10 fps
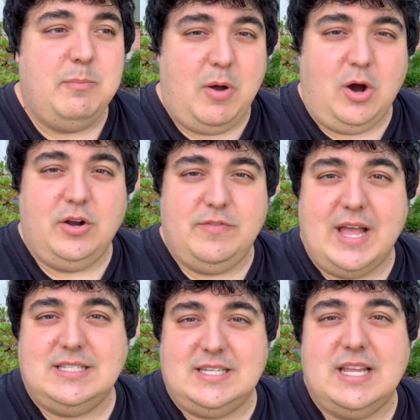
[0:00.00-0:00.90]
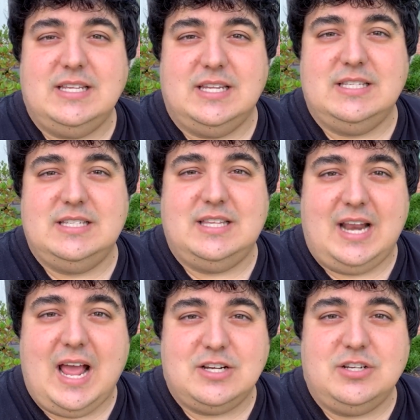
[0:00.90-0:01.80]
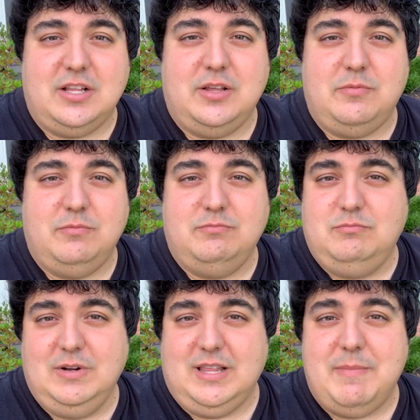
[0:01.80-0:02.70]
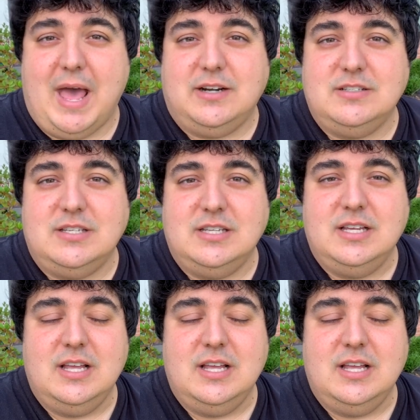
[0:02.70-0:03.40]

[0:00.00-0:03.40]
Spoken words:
part of that sentence that actually really matters.